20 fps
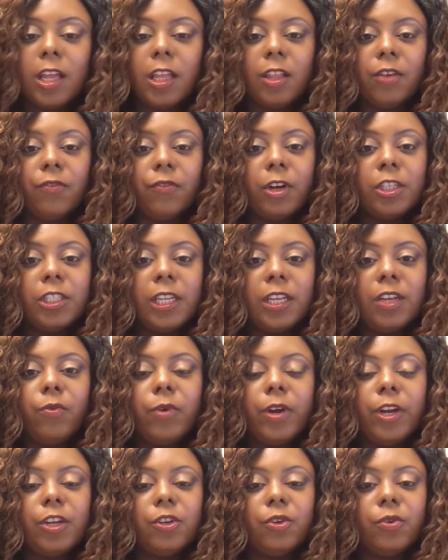The first thing you
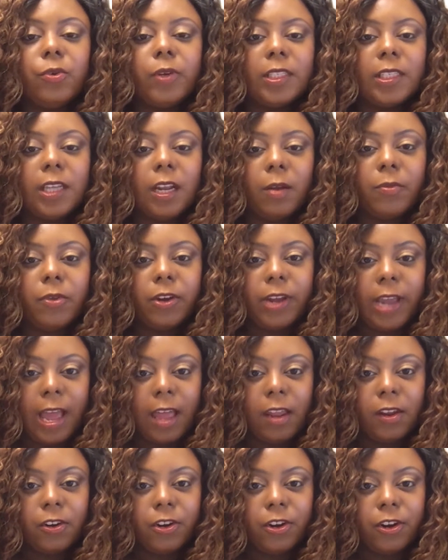want to do is set up your
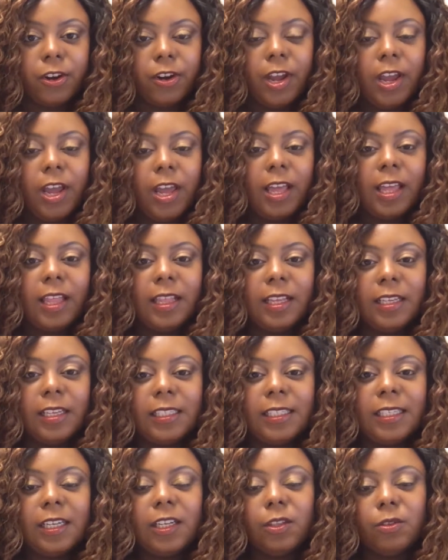calendar, and
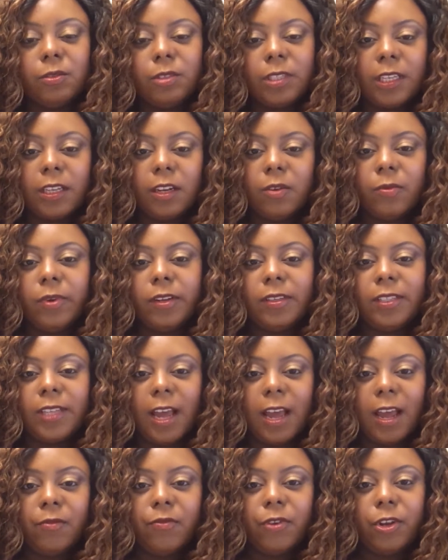this includes a little bit of
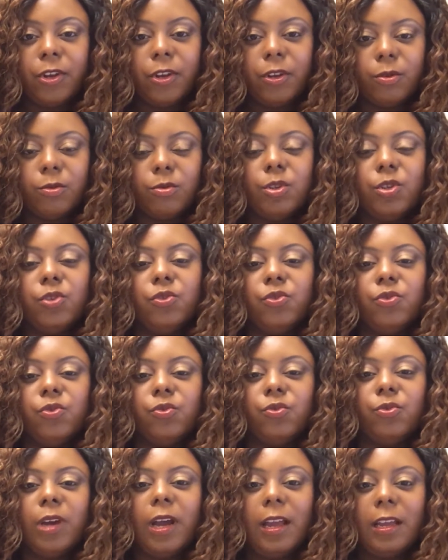time for you
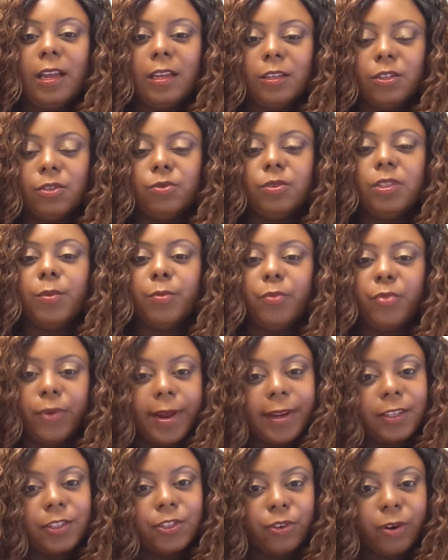to do some
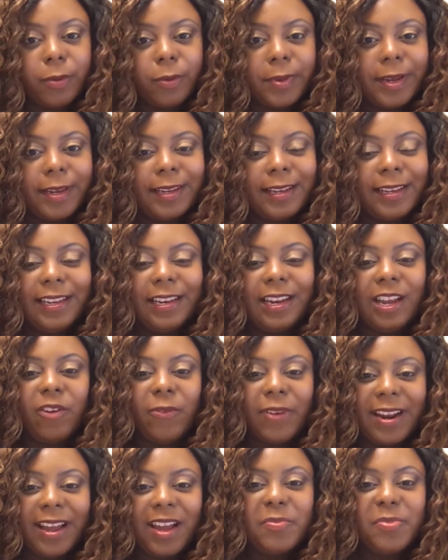brainstorming. Now,
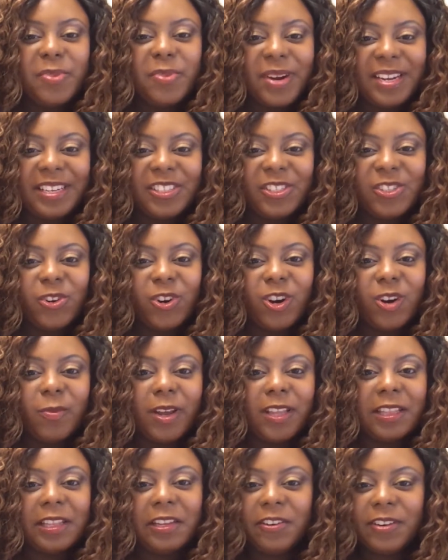when I brainstorm,
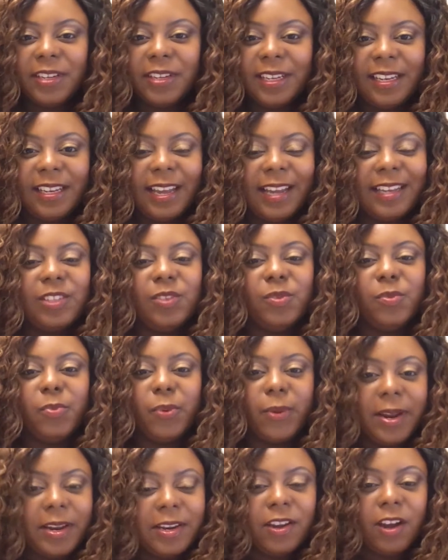I literally like to
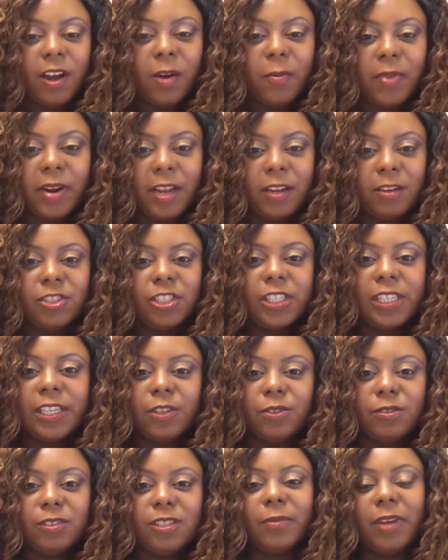brain dump, and I usually
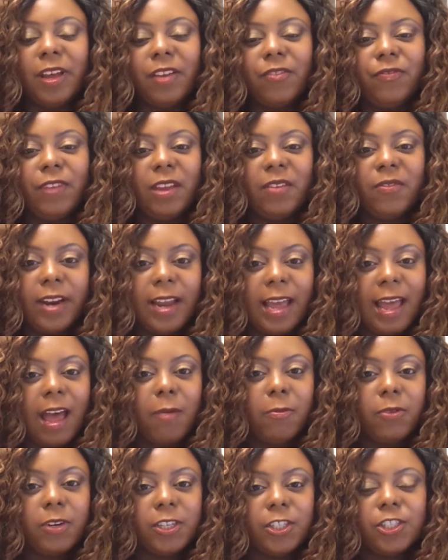use my favorite
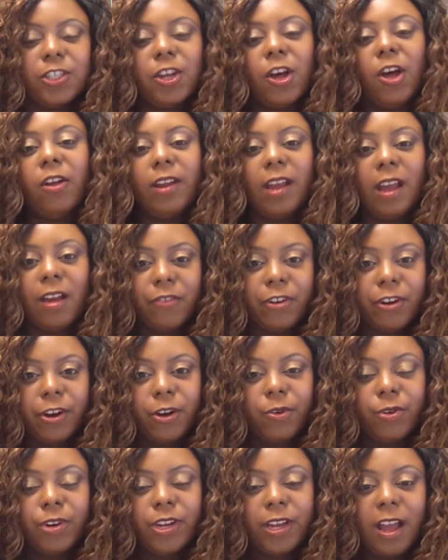app, which is called
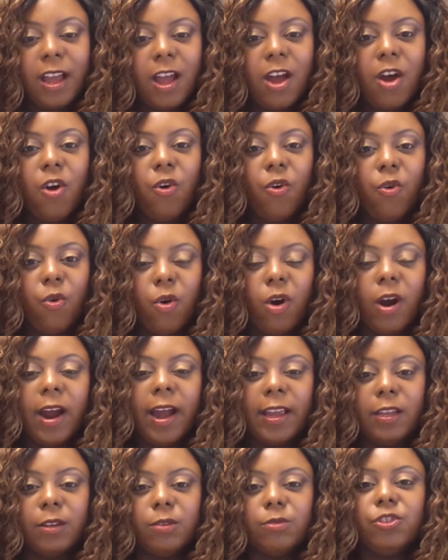Evernote, or
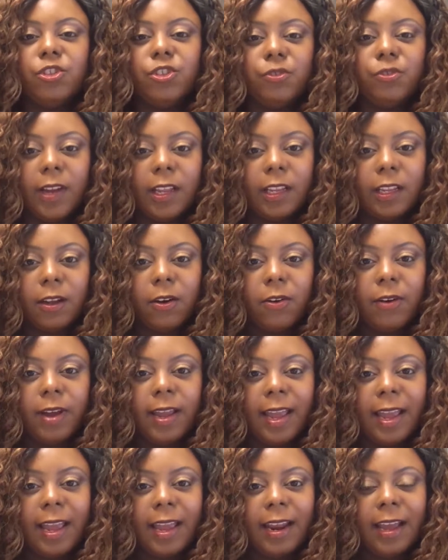I use Trello,
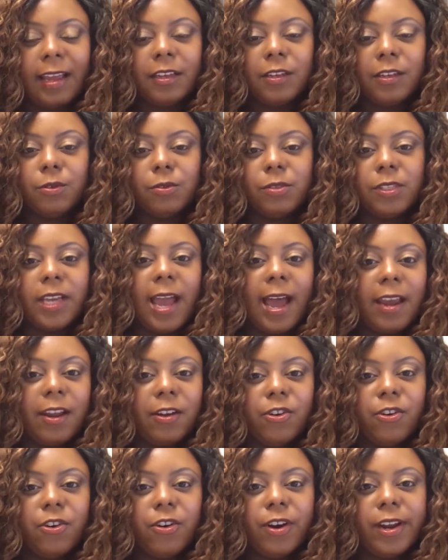and I use
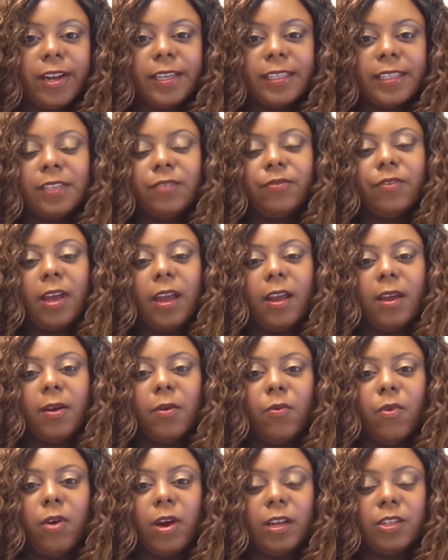categories if I
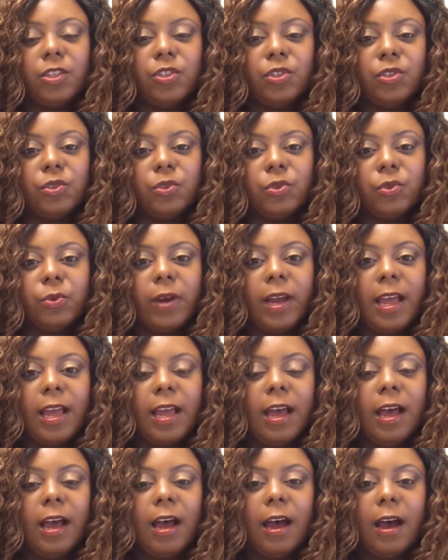want to
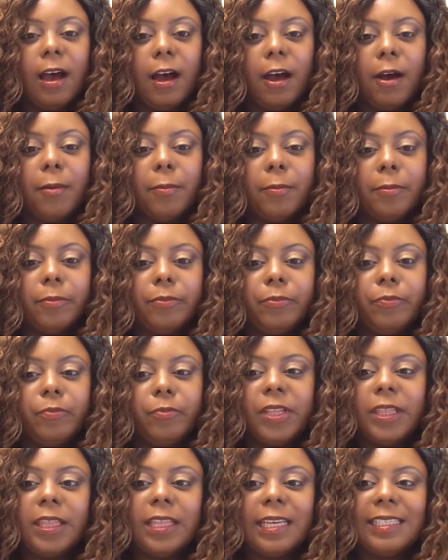
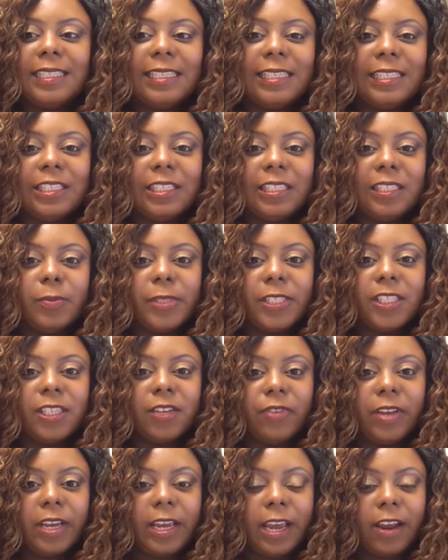put things into
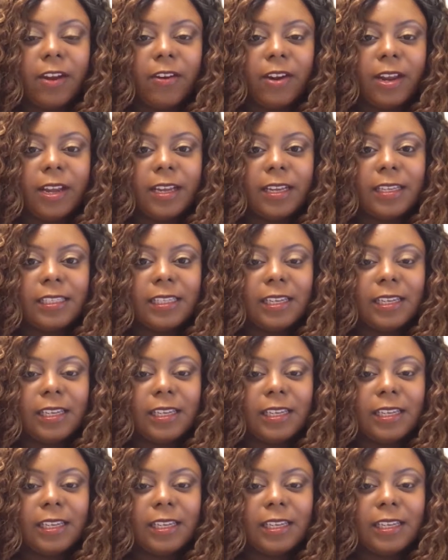specific areas.